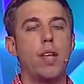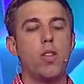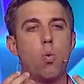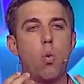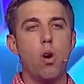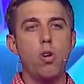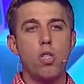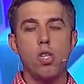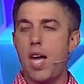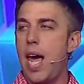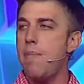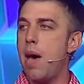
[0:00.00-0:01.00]
and the words
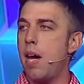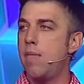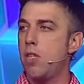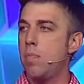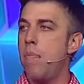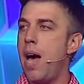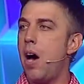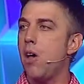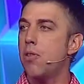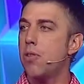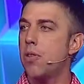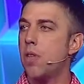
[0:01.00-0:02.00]
that came out of his
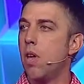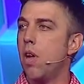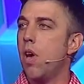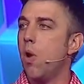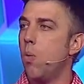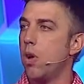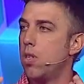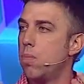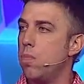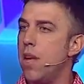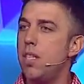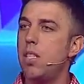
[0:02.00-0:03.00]
mouth was
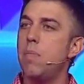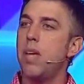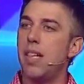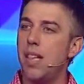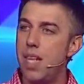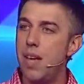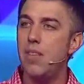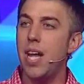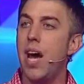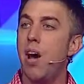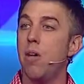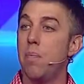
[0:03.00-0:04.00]
meant to be lived
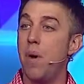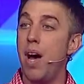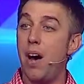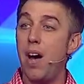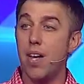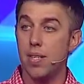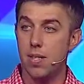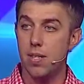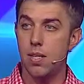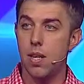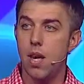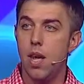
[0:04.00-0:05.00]
out by us.